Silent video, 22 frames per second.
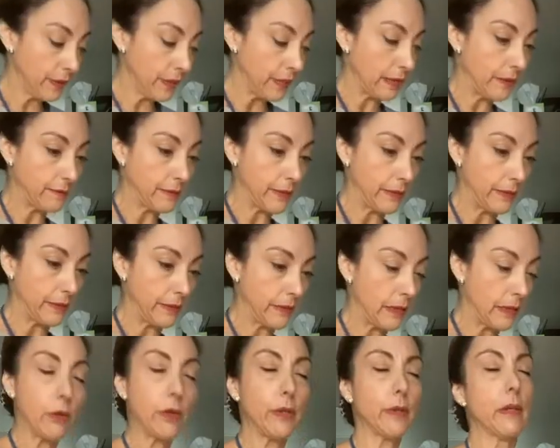oven,
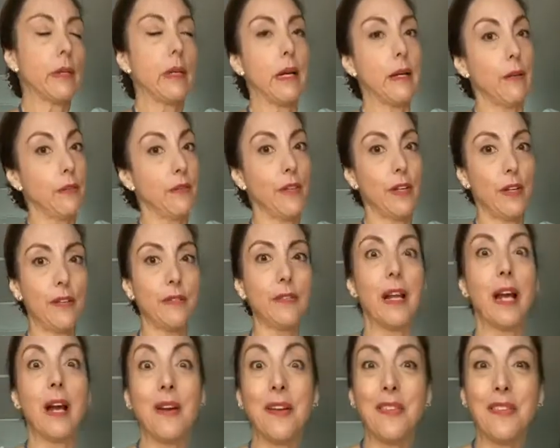out of
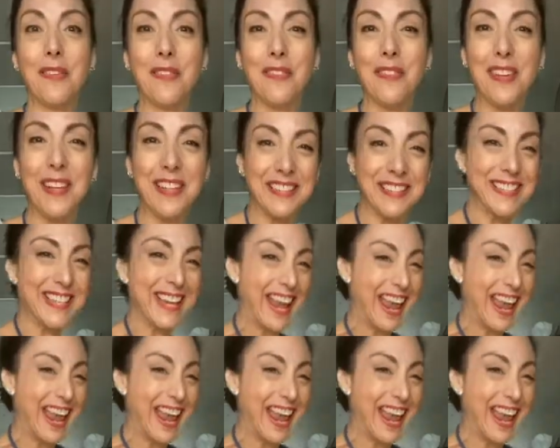the fridge.